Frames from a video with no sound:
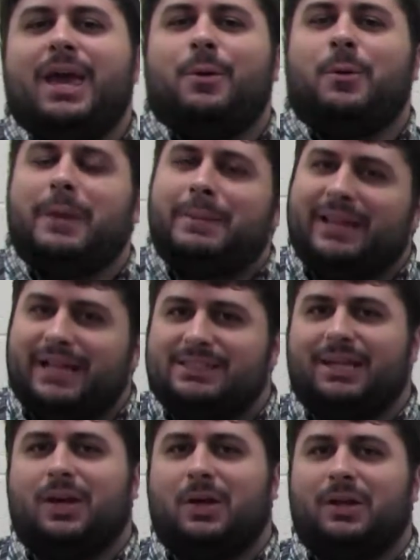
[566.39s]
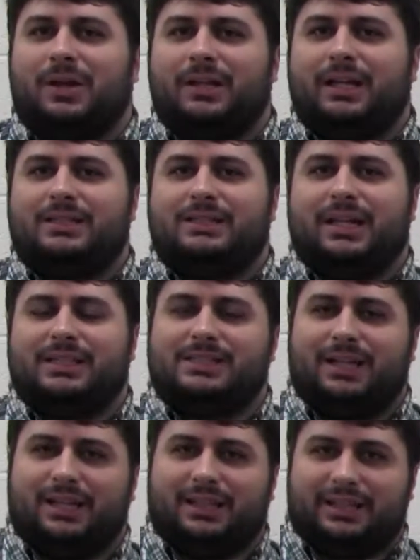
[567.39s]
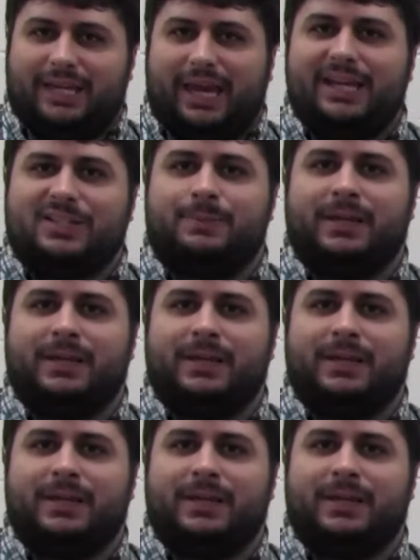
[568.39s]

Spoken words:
Well, maybe that's not the case,